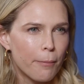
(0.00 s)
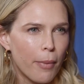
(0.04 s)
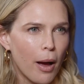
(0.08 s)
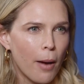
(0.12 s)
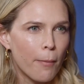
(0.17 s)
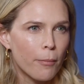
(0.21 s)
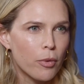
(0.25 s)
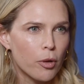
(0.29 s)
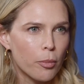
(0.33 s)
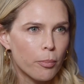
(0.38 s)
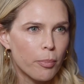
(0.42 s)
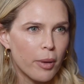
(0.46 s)

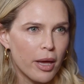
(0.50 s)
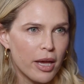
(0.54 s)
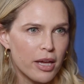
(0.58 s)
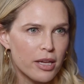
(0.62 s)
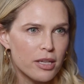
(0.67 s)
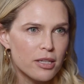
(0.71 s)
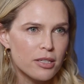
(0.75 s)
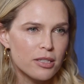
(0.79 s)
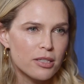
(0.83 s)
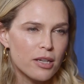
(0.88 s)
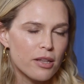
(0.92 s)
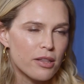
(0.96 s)
Bumble
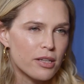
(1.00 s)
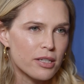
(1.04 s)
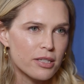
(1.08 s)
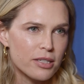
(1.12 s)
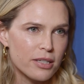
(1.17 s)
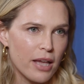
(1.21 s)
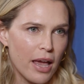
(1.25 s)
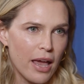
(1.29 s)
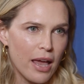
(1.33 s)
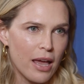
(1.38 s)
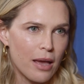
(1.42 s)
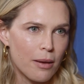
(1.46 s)
Biz to the
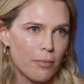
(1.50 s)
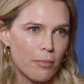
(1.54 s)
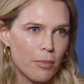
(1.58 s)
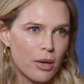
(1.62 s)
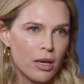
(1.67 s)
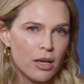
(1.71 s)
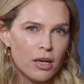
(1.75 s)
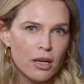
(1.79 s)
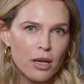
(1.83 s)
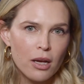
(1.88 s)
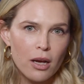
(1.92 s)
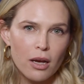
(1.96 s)
same
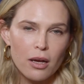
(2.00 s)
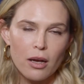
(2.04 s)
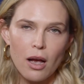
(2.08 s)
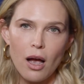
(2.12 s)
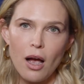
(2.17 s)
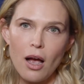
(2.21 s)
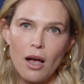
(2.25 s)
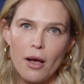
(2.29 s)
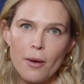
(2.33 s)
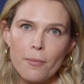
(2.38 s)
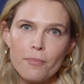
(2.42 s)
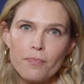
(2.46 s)

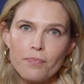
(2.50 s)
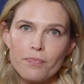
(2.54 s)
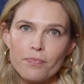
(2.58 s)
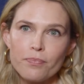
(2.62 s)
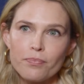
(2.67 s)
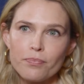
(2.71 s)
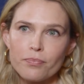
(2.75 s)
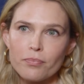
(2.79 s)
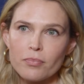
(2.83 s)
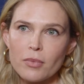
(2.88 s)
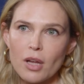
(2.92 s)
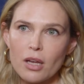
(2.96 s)

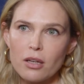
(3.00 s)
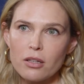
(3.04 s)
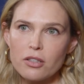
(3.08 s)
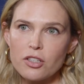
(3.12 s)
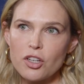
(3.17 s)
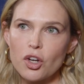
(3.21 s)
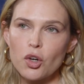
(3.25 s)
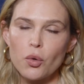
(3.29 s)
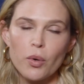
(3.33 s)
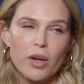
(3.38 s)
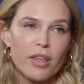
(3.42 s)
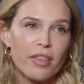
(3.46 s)

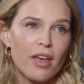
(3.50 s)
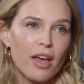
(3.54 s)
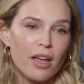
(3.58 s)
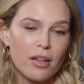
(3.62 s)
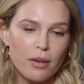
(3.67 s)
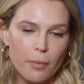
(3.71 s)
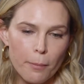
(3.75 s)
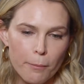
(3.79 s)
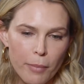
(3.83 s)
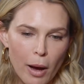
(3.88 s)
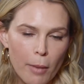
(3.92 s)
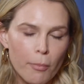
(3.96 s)
degree
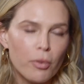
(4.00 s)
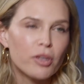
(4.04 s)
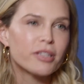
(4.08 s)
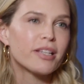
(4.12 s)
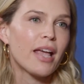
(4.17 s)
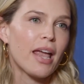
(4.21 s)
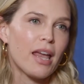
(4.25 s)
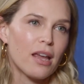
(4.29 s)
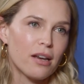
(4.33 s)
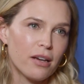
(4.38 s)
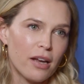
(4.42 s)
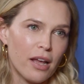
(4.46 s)
that Bumble
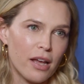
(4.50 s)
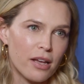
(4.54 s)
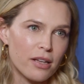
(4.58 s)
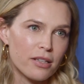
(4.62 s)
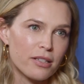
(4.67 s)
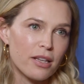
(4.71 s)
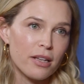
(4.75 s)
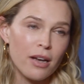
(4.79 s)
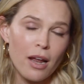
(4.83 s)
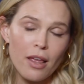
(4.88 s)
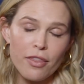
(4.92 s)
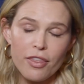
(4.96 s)
Date
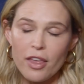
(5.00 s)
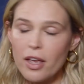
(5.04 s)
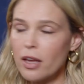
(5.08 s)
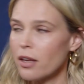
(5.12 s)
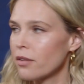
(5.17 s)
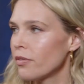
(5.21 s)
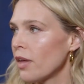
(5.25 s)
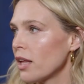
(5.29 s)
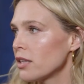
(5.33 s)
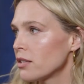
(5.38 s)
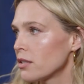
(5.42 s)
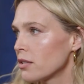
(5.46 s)
is. And I
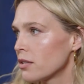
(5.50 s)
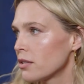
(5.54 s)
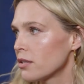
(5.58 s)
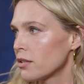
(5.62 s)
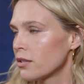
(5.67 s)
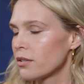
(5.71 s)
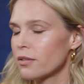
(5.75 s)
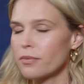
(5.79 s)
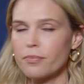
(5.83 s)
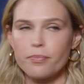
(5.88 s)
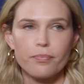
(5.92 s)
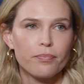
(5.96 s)
think
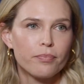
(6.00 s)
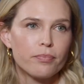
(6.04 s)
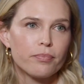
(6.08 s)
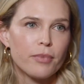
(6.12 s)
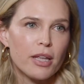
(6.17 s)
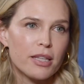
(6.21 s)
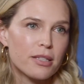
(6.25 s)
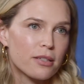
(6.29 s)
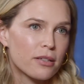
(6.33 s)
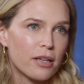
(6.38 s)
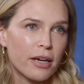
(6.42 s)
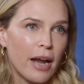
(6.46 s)
that's
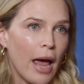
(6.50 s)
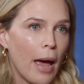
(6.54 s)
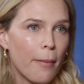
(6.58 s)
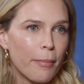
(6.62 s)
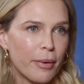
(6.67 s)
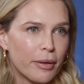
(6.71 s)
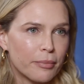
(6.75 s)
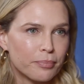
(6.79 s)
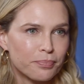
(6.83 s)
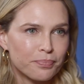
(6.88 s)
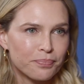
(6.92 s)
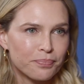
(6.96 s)
going to happen.